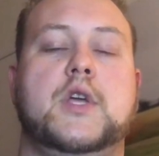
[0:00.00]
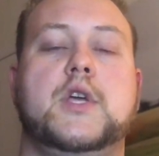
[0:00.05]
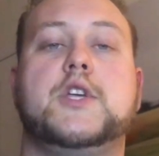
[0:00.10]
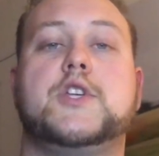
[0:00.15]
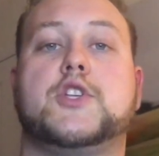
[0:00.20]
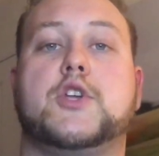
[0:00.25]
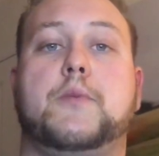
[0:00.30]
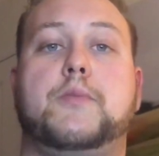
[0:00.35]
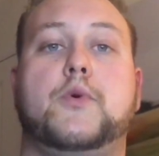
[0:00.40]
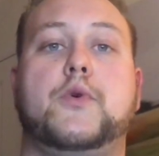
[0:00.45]

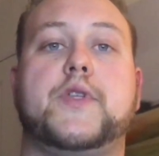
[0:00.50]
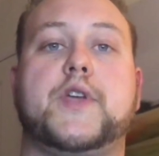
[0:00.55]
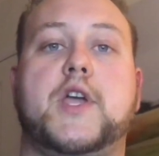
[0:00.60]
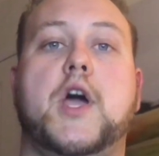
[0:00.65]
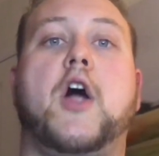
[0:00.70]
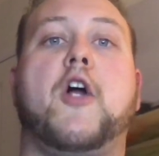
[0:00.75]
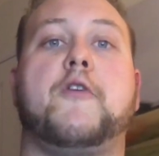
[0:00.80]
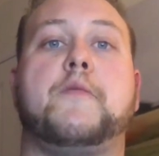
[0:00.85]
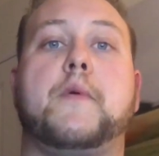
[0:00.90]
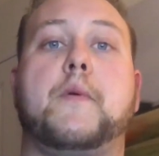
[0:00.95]
So I bought the
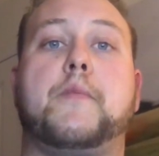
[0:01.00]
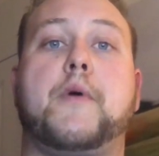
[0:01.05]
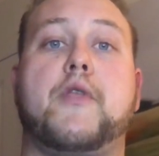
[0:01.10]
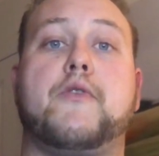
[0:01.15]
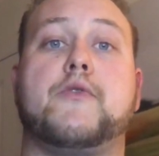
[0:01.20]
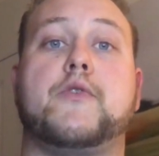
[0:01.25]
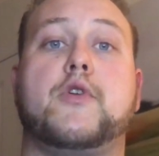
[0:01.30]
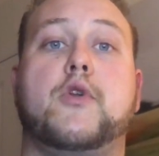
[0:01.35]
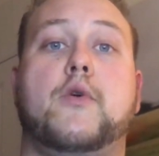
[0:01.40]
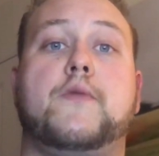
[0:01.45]
car off my
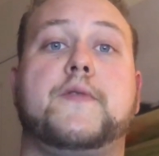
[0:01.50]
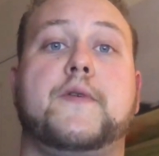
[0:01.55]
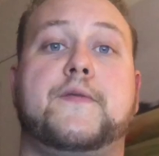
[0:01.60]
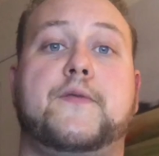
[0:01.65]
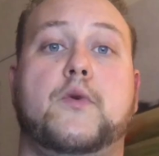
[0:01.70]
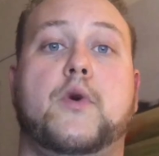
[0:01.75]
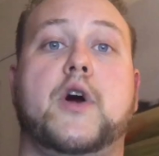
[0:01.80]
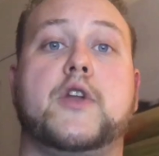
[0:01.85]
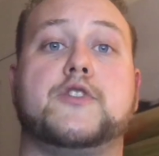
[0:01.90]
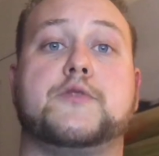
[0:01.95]
brother-in-law for
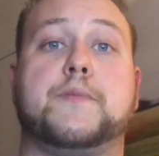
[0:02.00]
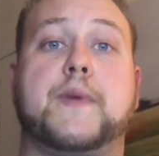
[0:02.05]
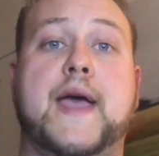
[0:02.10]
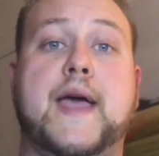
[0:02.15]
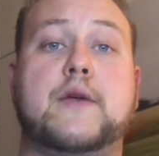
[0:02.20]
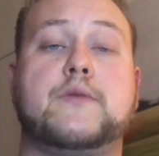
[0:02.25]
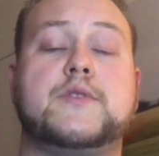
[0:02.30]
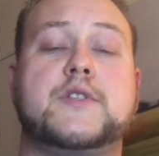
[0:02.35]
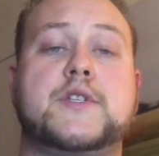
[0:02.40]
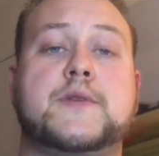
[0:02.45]

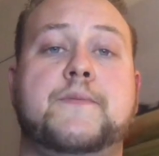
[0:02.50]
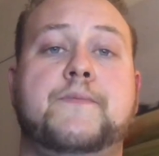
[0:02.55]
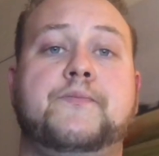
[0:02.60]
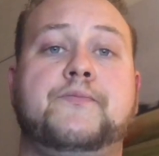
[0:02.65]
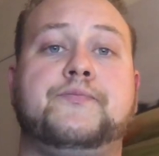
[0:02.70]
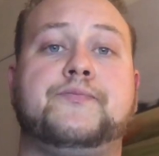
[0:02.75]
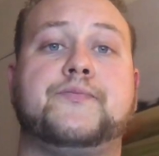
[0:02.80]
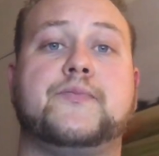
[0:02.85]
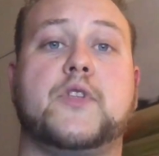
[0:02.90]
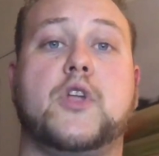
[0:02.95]
£400.
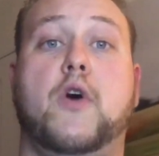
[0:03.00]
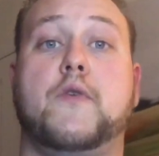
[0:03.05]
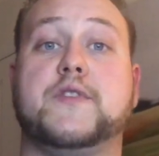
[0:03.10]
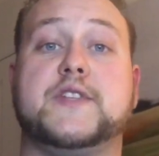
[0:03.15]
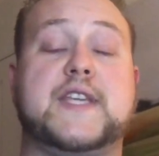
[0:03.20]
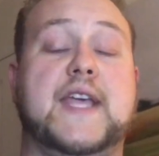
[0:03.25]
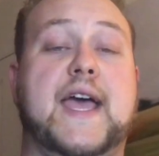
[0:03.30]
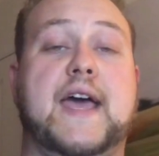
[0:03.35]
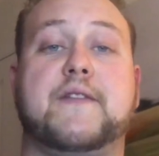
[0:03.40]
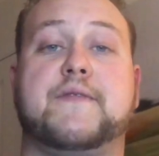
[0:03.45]

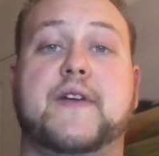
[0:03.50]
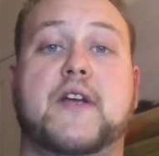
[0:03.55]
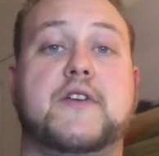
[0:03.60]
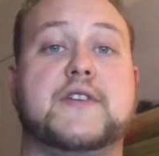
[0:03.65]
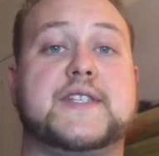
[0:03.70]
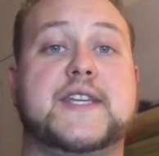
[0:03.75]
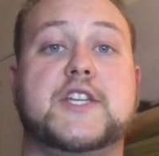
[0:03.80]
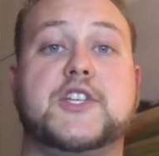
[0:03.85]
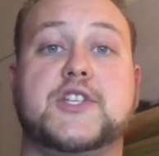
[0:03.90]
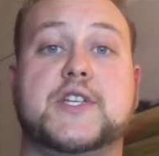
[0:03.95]
Obviously it had
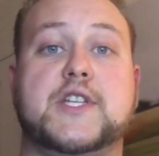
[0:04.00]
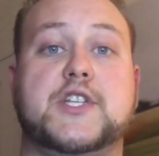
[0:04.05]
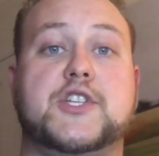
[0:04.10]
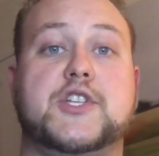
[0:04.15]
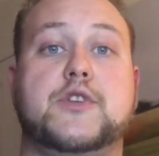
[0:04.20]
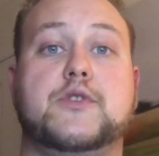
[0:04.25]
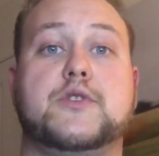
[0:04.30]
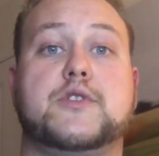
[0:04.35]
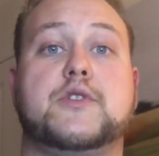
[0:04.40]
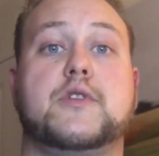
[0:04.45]
various engine
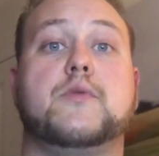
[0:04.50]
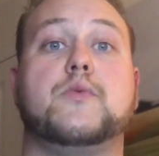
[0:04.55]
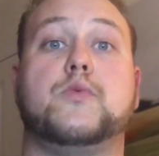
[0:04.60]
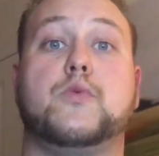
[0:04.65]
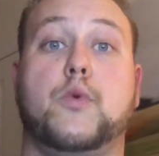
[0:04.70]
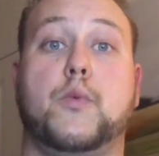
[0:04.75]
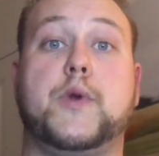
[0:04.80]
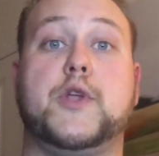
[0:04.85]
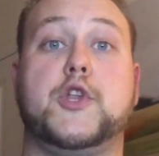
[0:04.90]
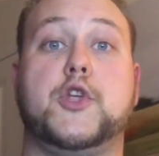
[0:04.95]
issues
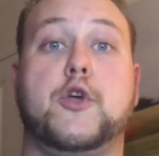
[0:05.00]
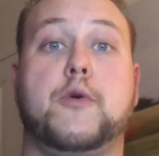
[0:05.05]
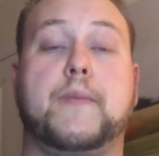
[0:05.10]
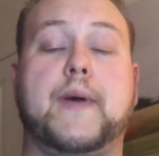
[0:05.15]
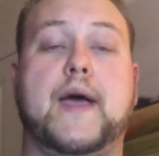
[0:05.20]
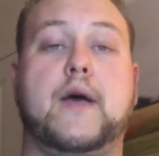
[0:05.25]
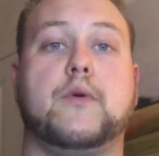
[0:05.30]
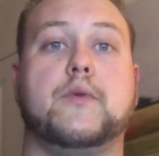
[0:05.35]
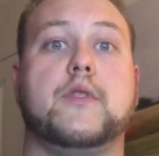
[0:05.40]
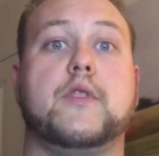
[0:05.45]
that we knew
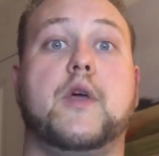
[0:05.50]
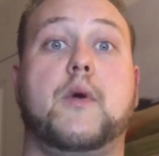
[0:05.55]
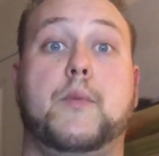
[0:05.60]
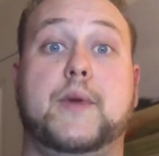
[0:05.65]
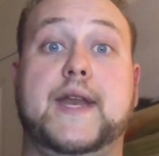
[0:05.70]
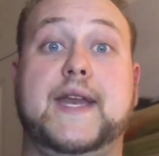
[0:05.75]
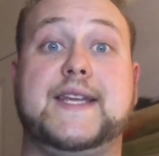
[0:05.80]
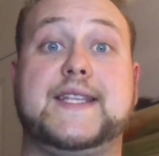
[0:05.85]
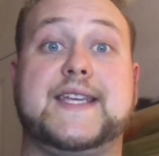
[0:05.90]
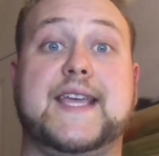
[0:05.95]
about and
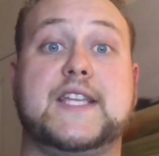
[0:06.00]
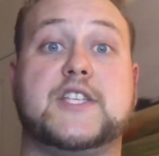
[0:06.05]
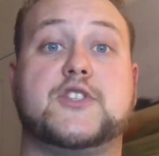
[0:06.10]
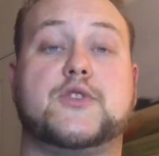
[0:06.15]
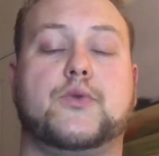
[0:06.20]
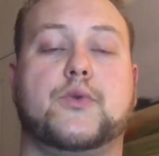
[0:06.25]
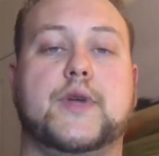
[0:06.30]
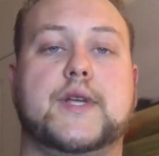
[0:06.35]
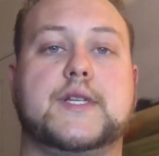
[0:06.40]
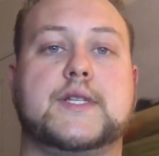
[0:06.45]
we needed to get
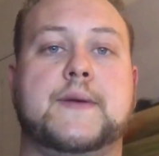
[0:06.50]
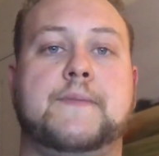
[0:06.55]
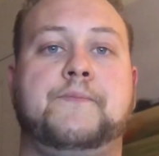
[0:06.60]
sorted.